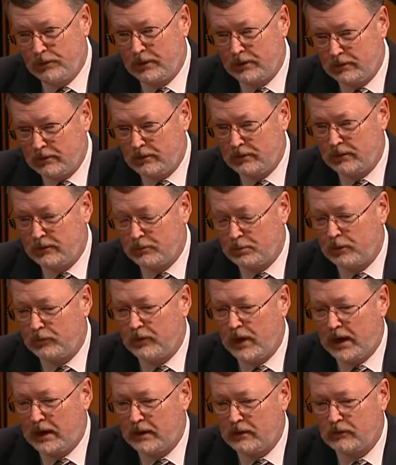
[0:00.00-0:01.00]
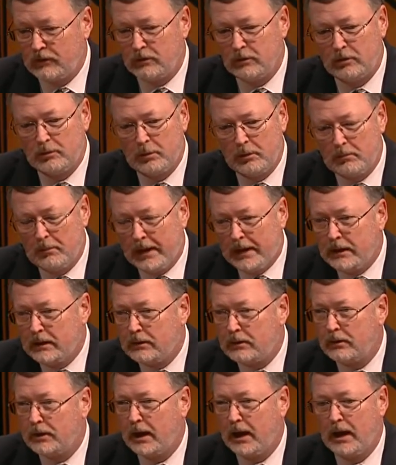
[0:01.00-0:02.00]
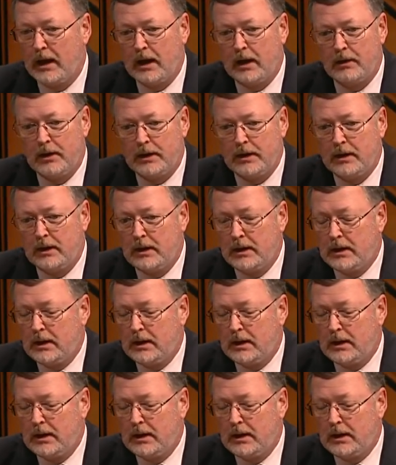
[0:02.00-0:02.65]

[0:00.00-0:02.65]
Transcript: that is provided at school, but medical care and